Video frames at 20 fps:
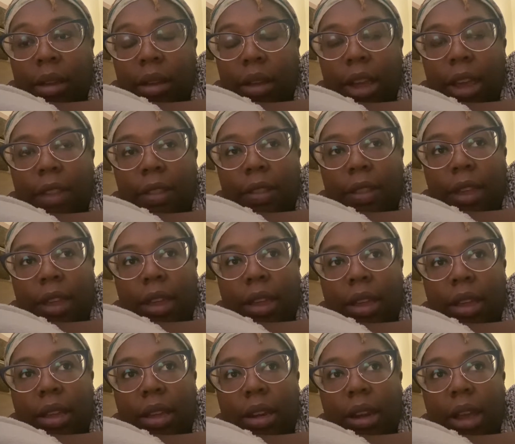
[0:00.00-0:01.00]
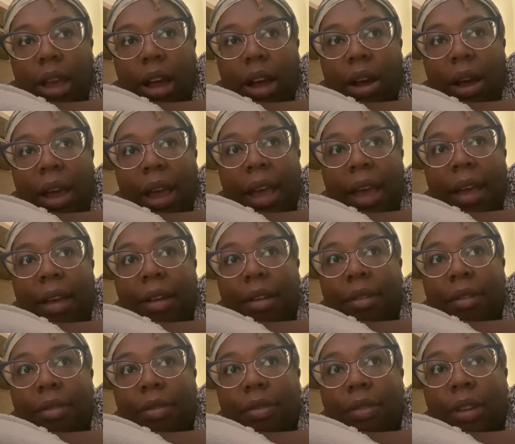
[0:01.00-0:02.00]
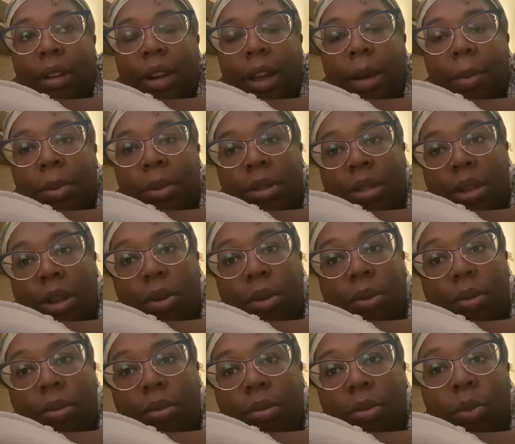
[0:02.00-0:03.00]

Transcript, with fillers: and then I'll have an episode,